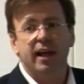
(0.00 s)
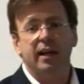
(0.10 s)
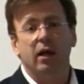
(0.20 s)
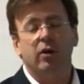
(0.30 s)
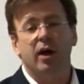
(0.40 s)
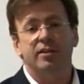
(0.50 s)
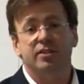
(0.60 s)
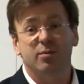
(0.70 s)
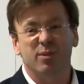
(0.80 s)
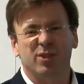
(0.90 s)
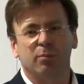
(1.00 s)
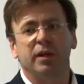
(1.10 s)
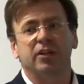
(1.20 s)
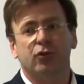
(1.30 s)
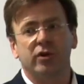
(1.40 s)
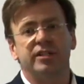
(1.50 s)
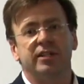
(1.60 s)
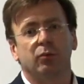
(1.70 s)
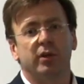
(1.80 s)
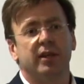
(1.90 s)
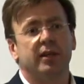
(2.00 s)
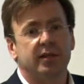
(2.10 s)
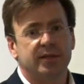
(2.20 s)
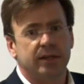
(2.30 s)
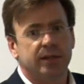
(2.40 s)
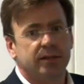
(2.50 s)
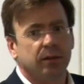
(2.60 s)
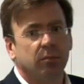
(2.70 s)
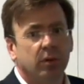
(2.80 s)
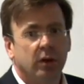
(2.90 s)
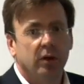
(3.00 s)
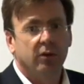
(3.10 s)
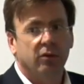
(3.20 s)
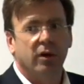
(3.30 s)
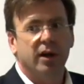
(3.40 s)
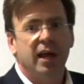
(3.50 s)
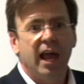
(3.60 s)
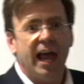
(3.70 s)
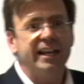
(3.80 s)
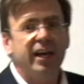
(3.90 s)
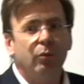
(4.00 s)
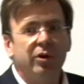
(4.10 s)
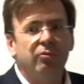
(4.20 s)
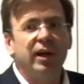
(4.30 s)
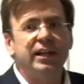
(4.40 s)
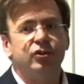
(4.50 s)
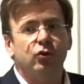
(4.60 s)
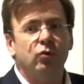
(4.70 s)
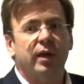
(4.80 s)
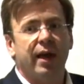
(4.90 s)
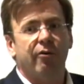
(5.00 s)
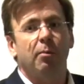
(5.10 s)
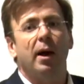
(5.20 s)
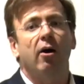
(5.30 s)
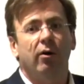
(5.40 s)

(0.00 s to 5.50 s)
how customers are being treated within the system right? And yet we really do care about how